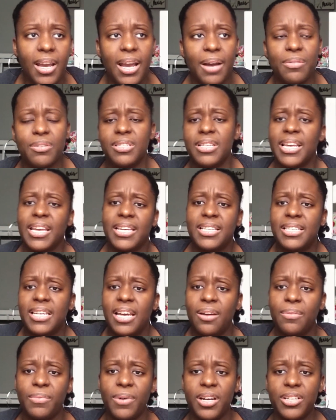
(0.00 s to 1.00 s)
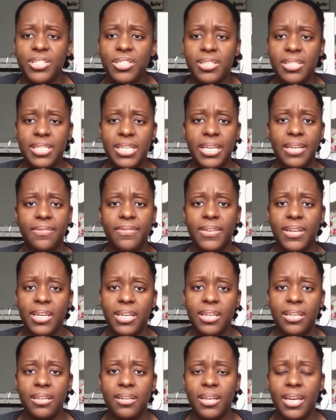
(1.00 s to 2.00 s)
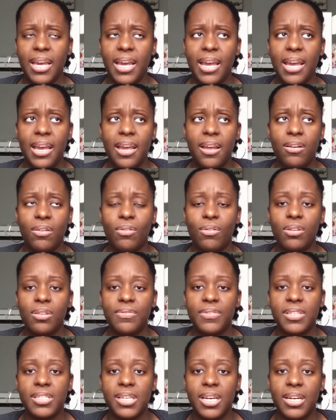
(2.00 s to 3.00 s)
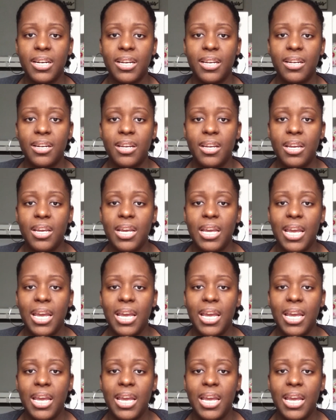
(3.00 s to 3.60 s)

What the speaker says: was laying down watching TV, and all of a sudden,